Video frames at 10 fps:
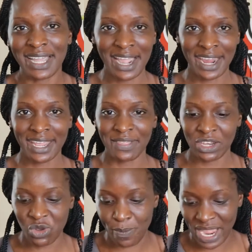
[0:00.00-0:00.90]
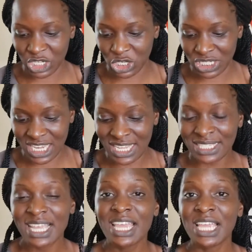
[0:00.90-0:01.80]
higher than your budget
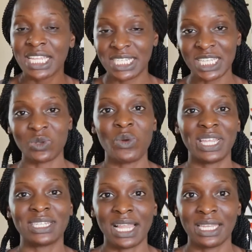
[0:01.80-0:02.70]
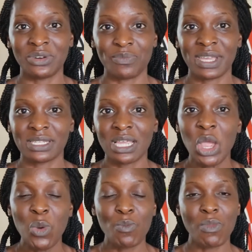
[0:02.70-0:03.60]
is, just wait a little bit.
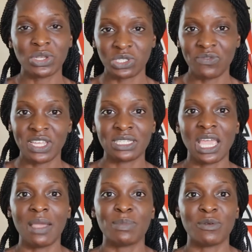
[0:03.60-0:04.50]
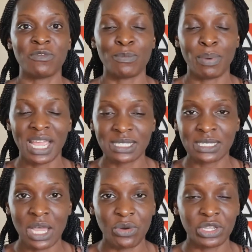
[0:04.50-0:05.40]
Most of the time the prices
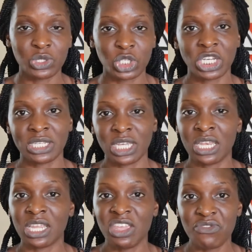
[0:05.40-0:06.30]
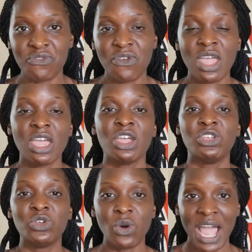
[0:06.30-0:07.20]
are going to change, and if
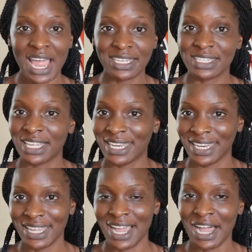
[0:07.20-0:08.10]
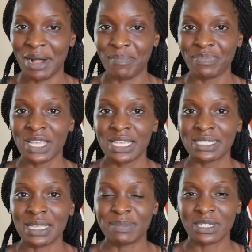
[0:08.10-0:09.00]
you had
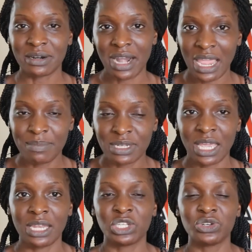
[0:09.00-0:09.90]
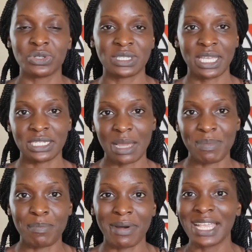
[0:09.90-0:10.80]
subscribed and set up
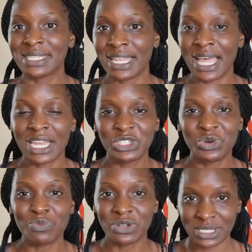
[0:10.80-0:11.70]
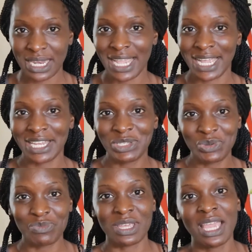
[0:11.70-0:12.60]
a price alert, you're most likely to
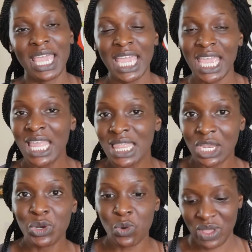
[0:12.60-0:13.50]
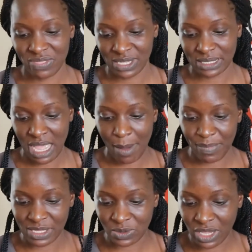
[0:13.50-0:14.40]
be in the know when this
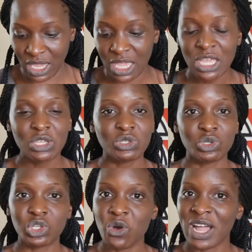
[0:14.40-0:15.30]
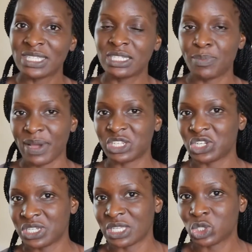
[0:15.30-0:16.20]
happens. Okay, so towards departure
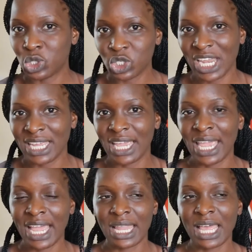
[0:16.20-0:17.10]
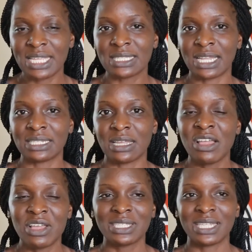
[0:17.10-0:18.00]
dates, usually airlines that
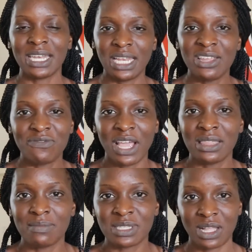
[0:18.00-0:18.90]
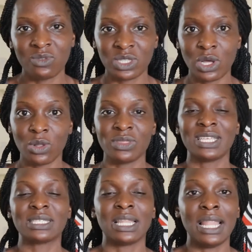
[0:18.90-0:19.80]
suddenly find themselves with
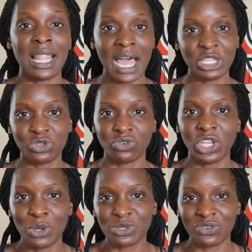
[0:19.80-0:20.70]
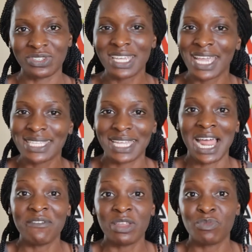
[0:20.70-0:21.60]
these large volumes of tickets that
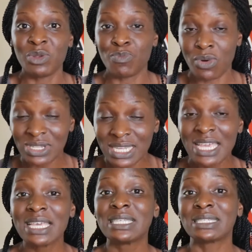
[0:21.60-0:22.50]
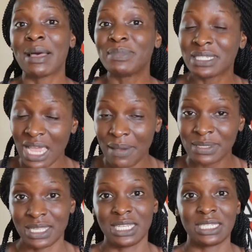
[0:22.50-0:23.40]
haven't been bought, sometimes
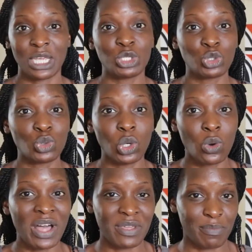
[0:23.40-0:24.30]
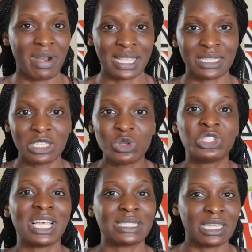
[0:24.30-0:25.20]
they tend to lower the prices. So
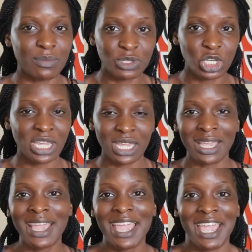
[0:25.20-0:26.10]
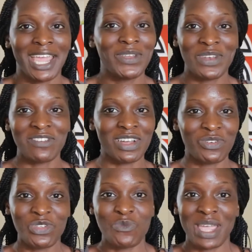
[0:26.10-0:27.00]
just keep checking, and you never
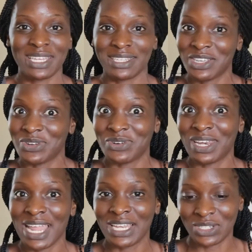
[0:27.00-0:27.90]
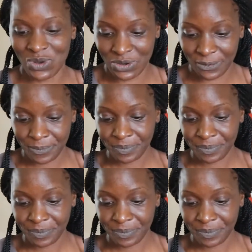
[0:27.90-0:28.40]
know, you might land on